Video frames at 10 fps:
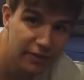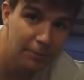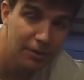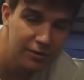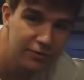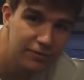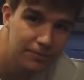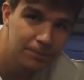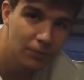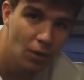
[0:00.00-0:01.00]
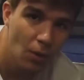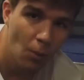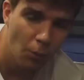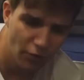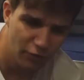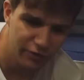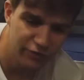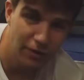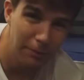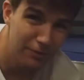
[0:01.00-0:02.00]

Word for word: in their bunks. While there is some